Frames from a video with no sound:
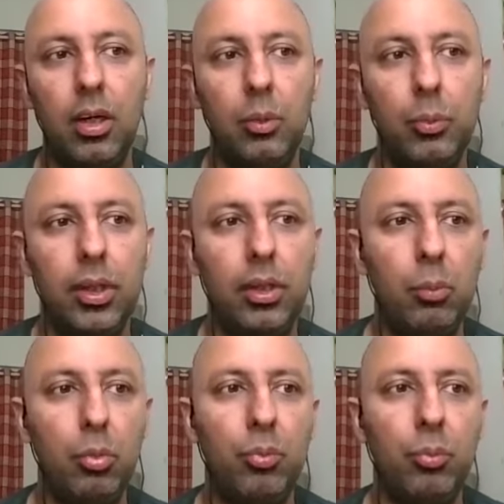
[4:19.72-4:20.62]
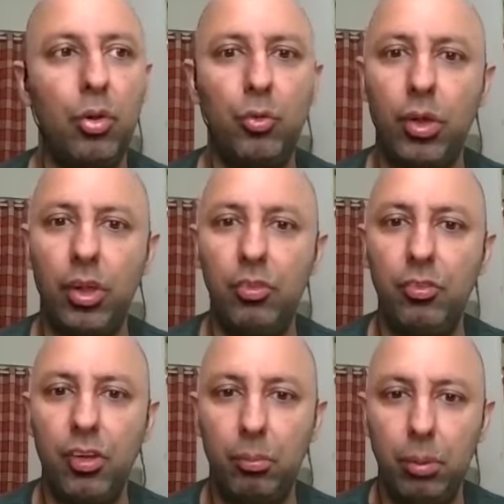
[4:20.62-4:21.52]
with a team of about 14,
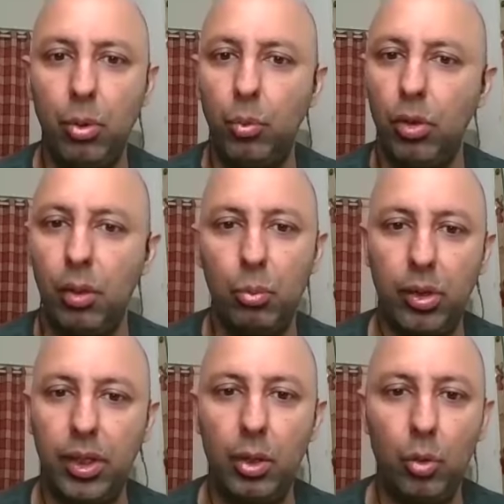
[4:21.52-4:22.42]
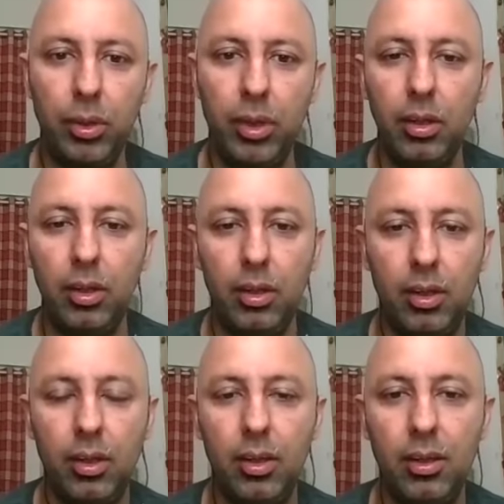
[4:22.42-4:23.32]
15 people who were reporting into me.
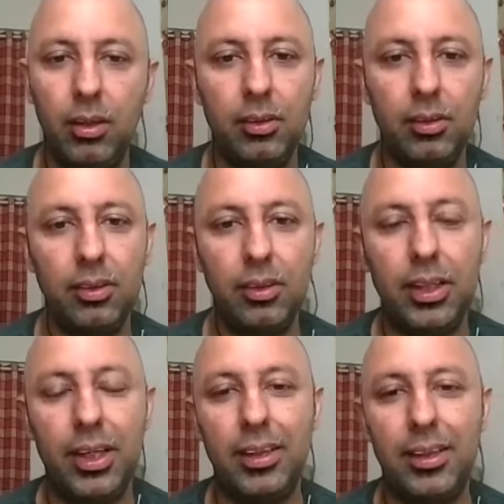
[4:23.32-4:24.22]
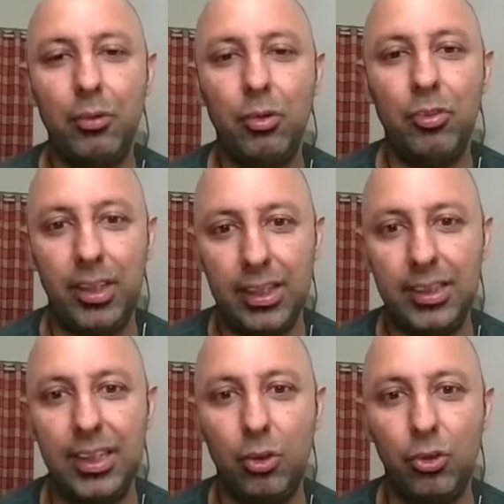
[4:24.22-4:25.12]
They were very
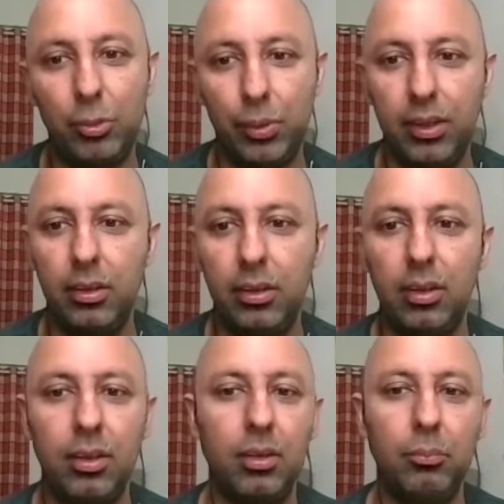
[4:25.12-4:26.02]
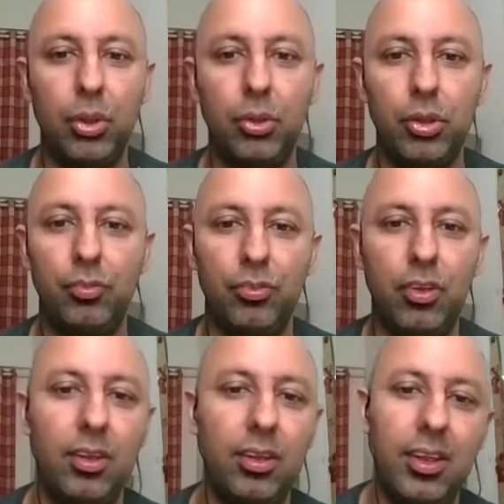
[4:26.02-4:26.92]
hesitant to speak because
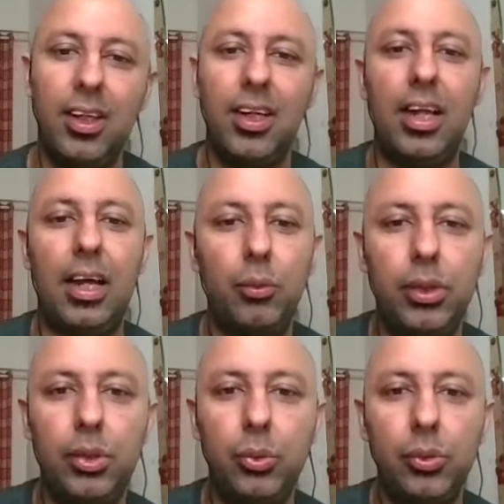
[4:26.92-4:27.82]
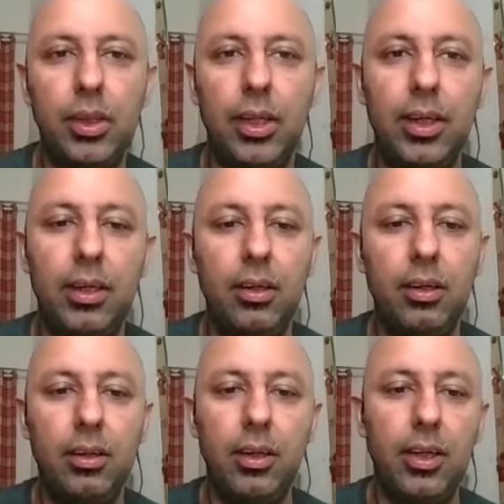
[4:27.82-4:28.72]
of language issues. And
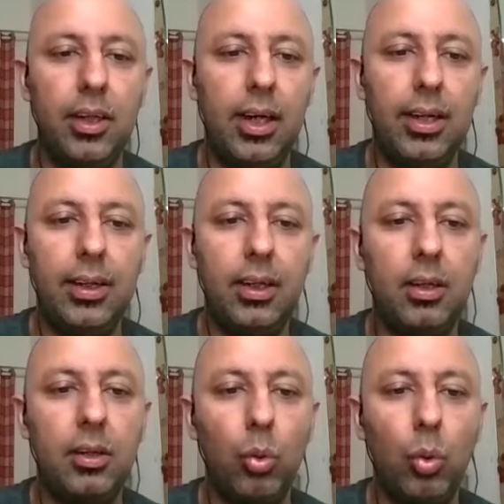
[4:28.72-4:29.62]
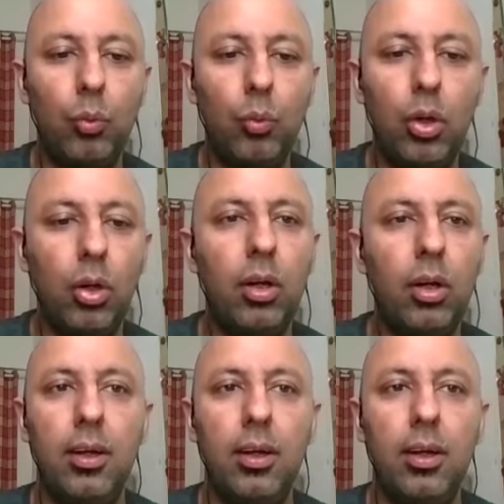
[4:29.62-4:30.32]
I think overall,